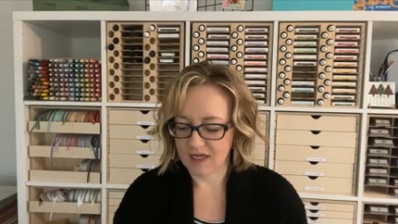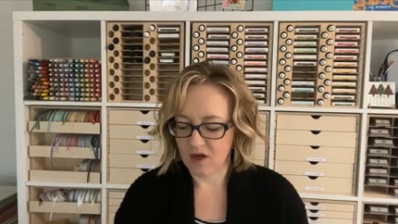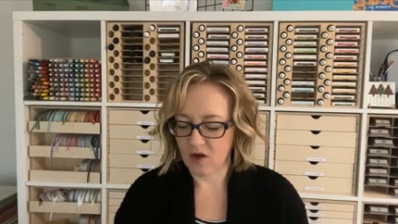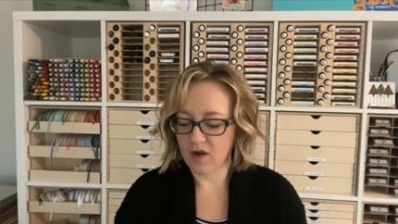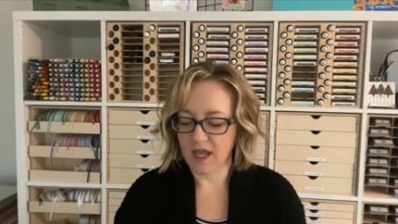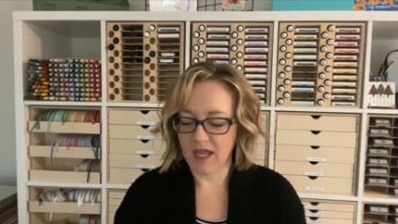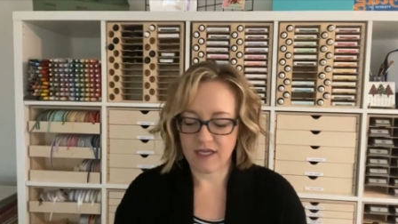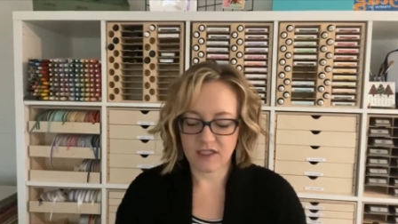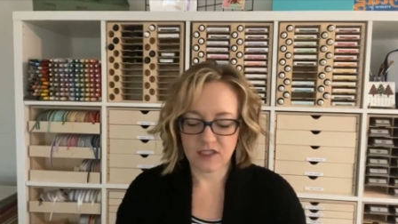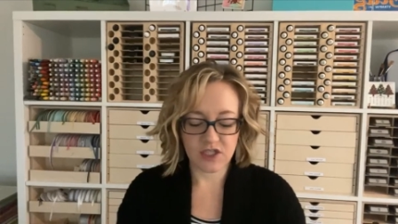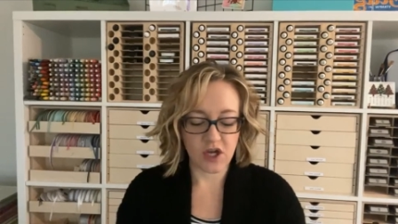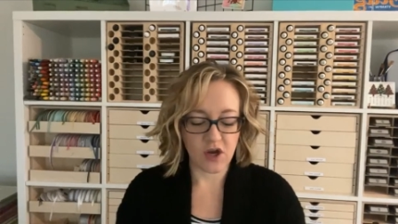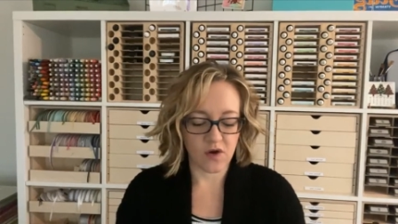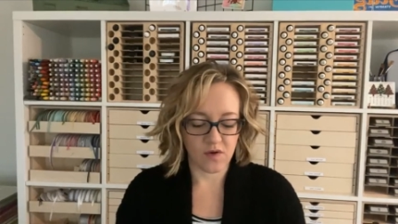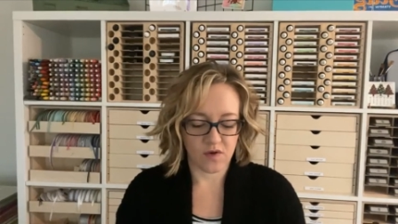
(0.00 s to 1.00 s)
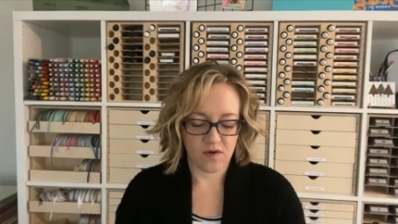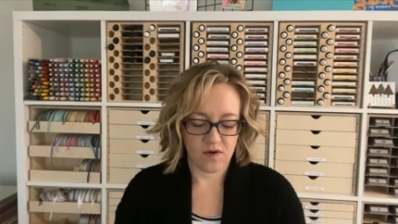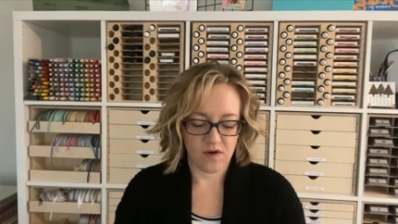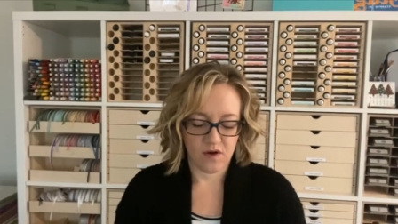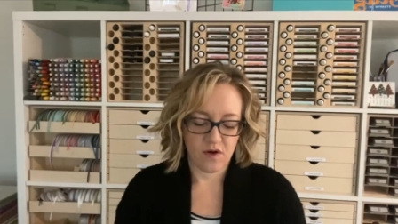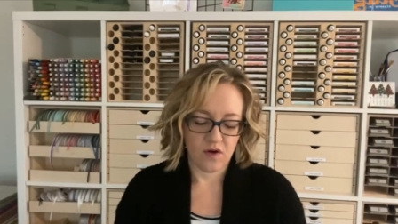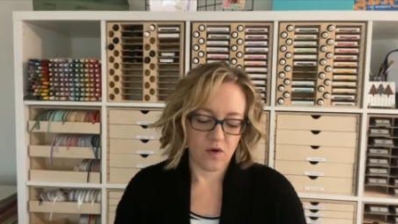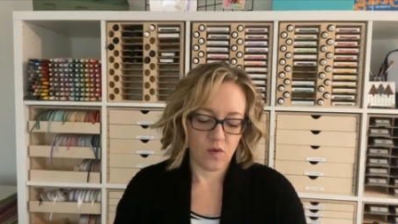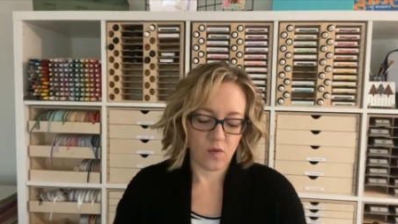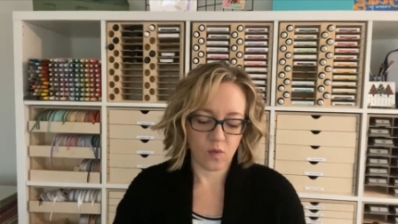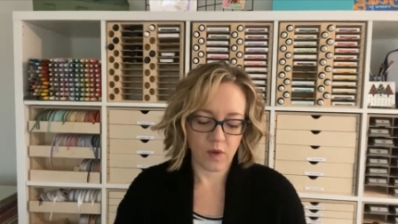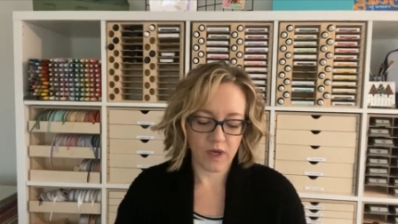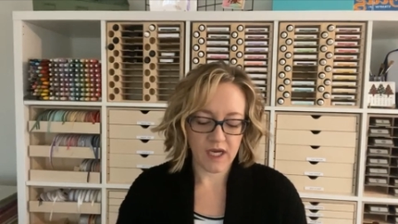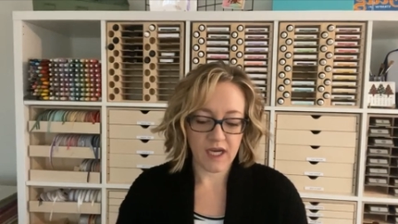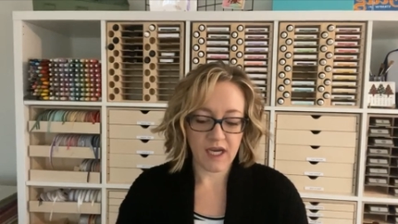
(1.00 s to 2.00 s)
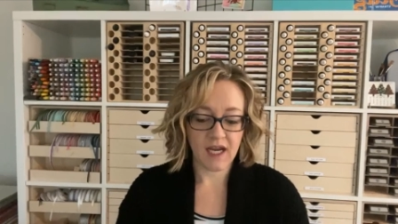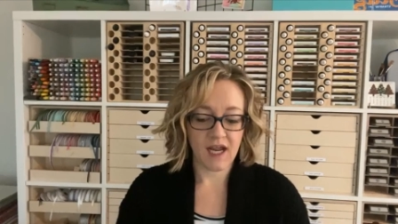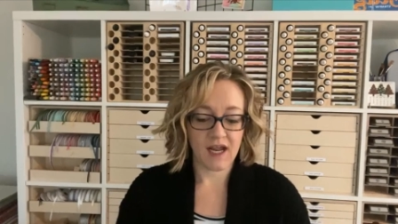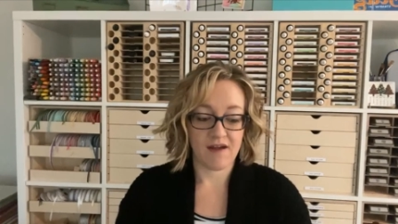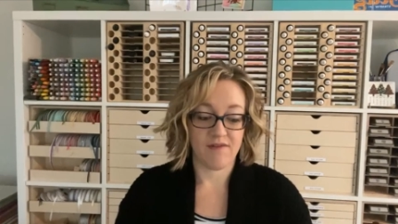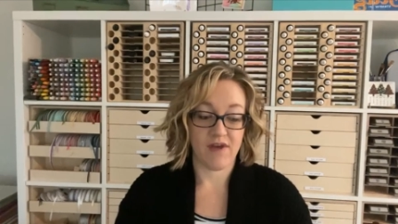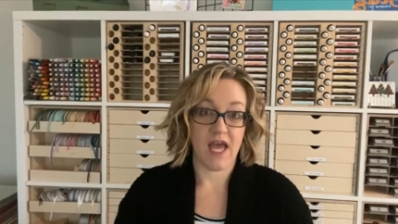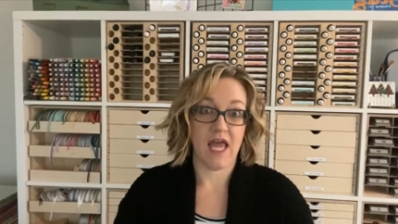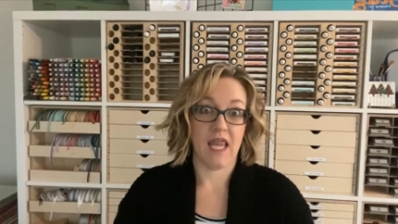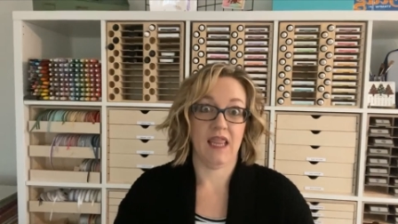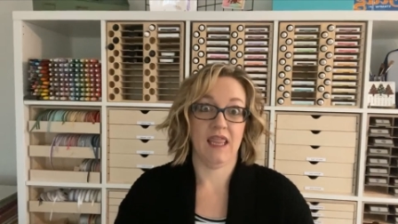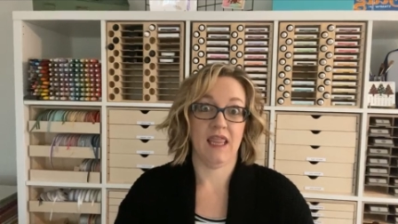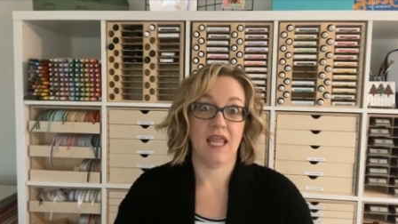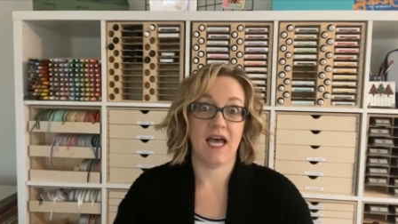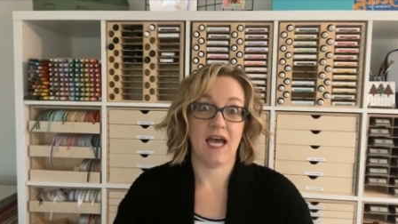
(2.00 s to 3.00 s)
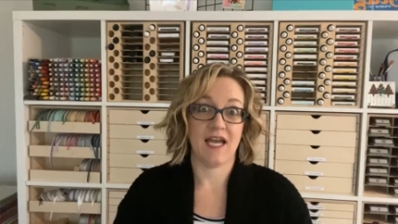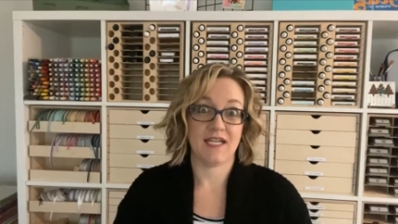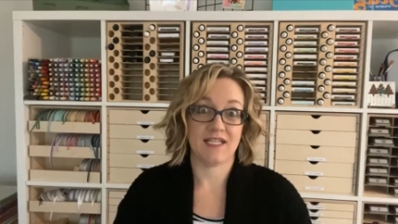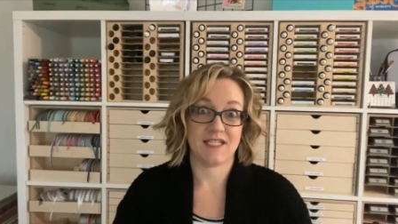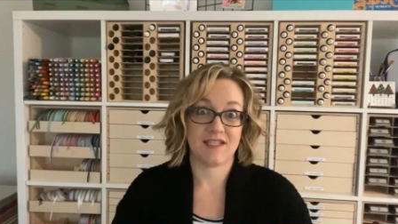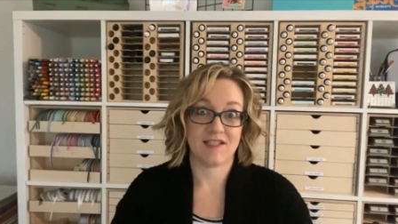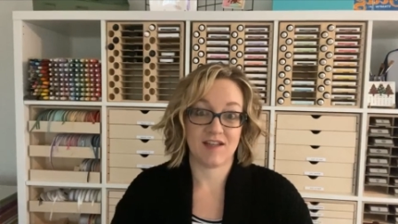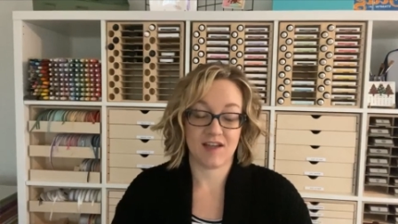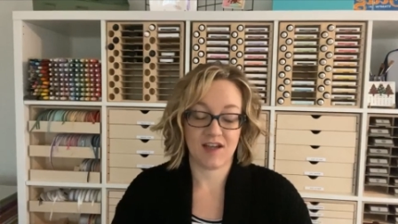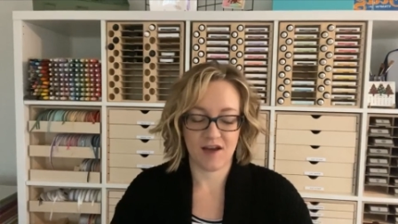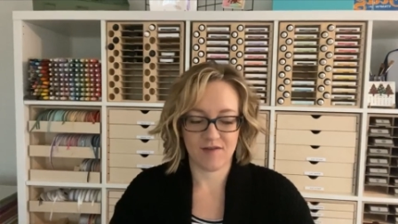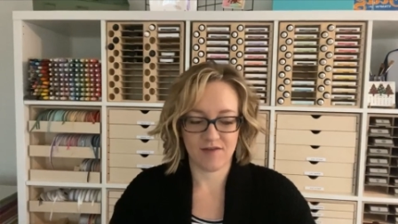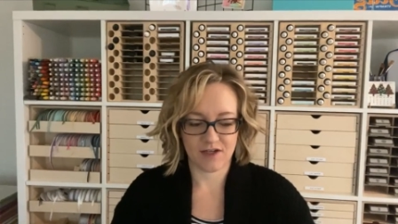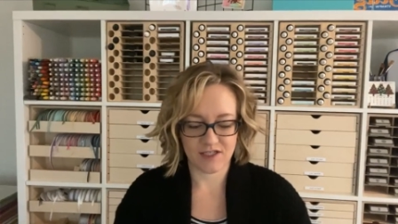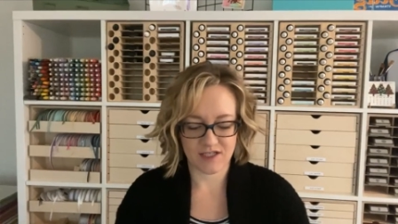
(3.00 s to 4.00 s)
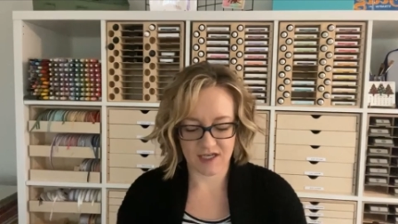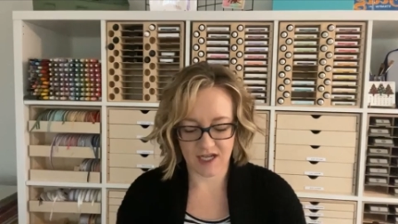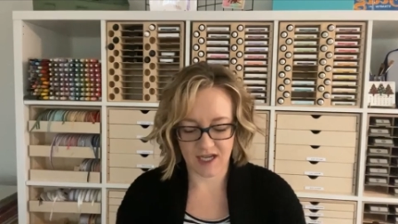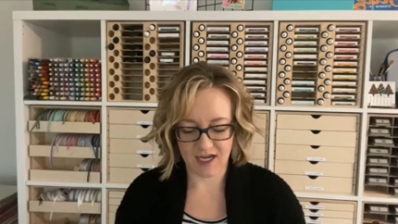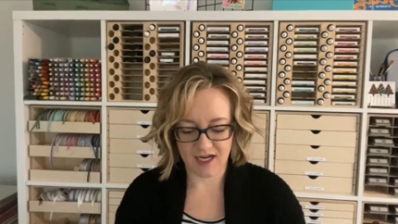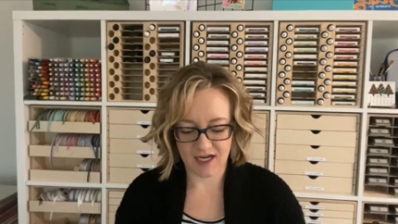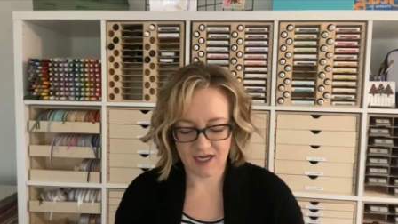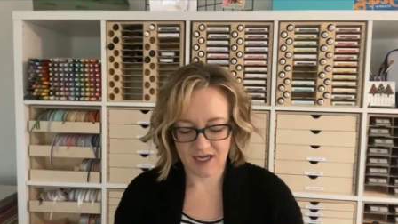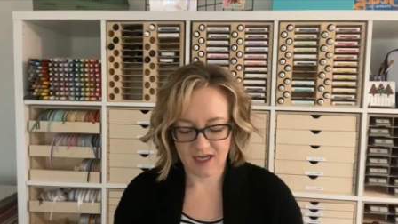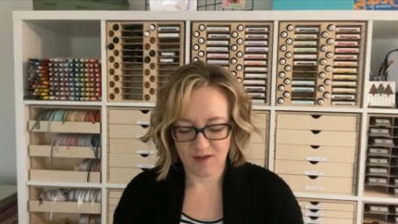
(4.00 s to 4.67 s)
Okay, so we have a lot to cover today